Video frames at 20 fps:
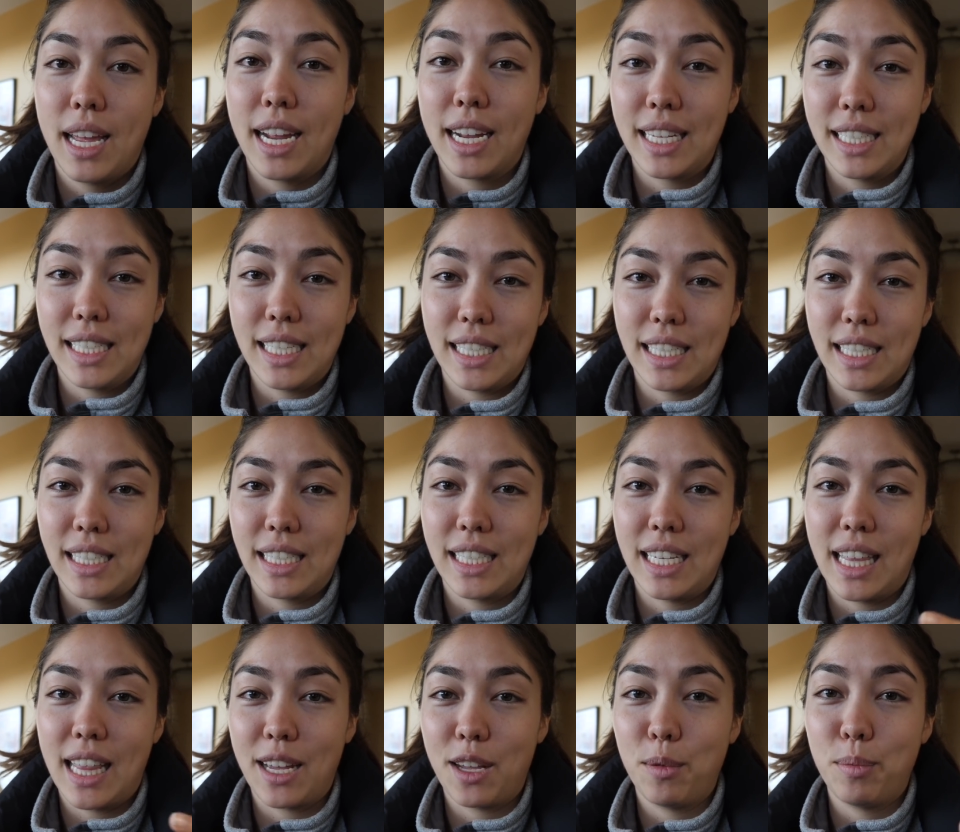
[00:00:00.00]
and
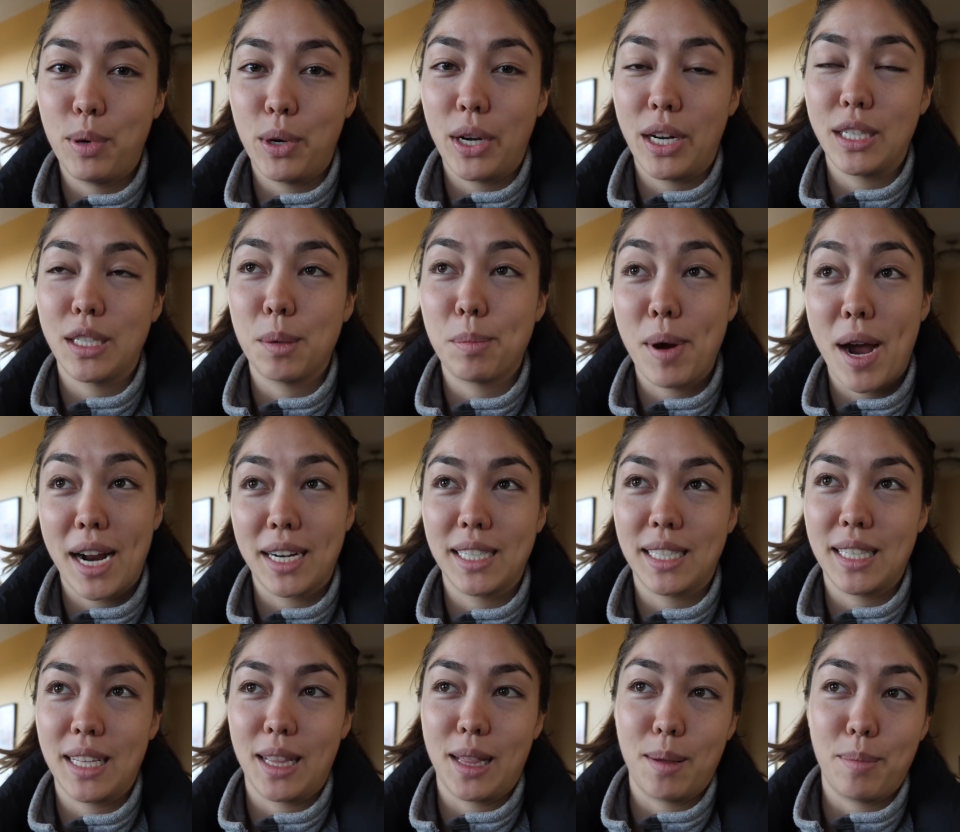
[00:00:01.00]
consistency that you put into
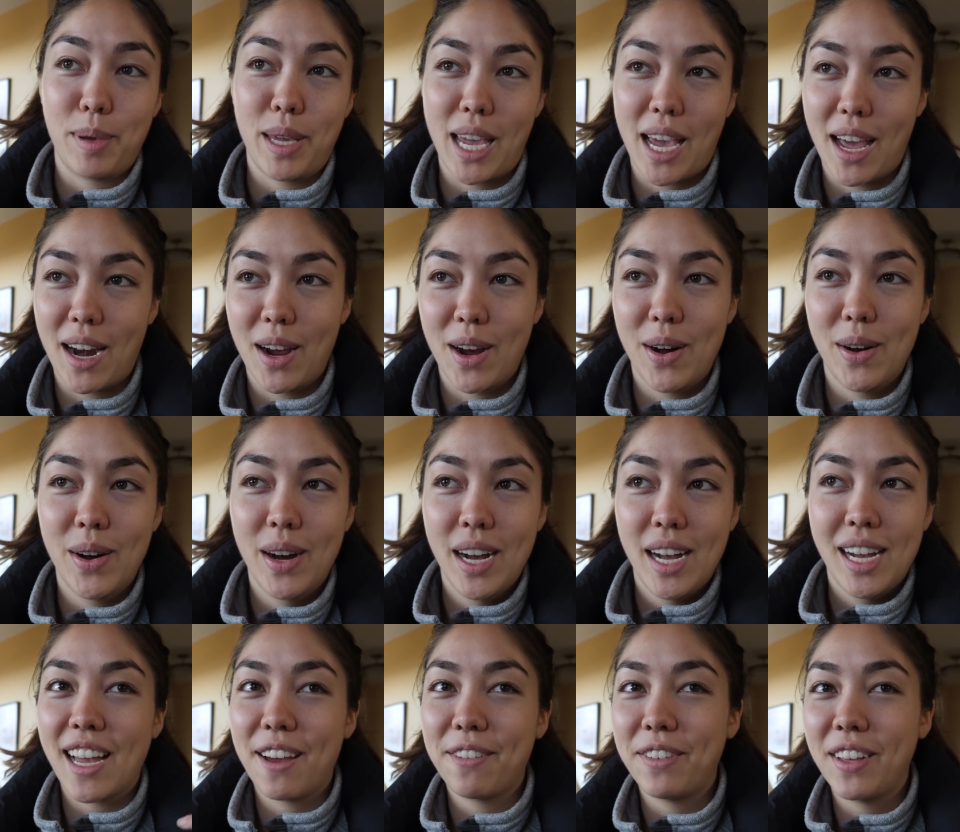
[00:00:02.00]
practicing the piano.
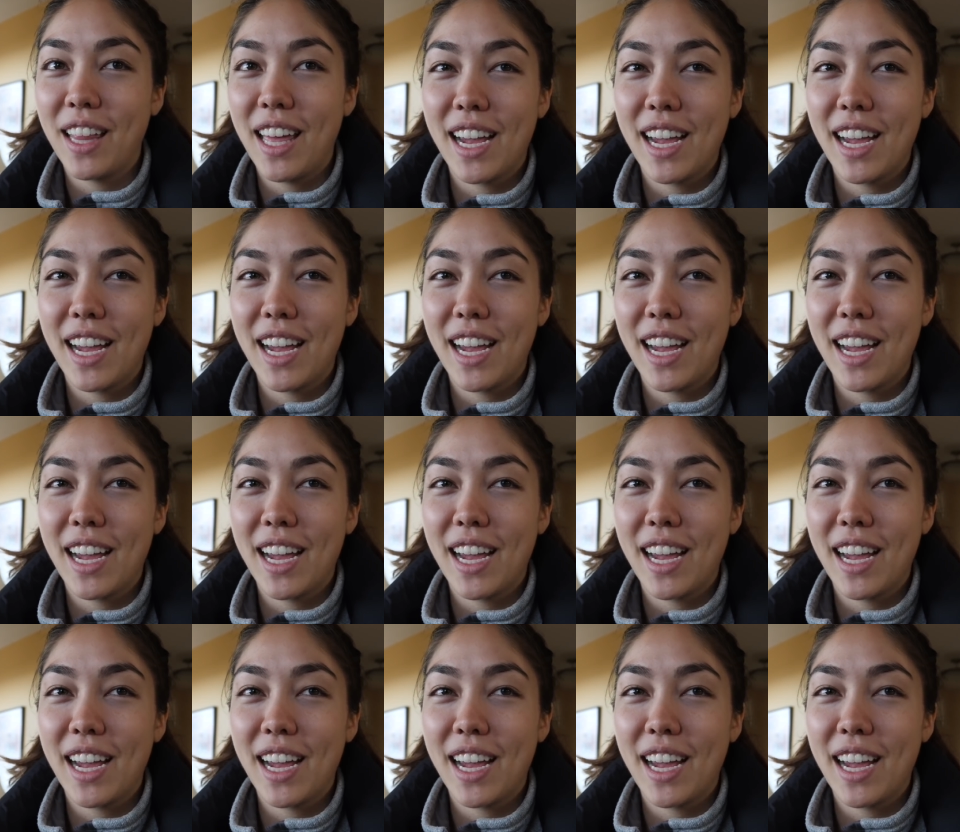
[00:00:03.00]
I feel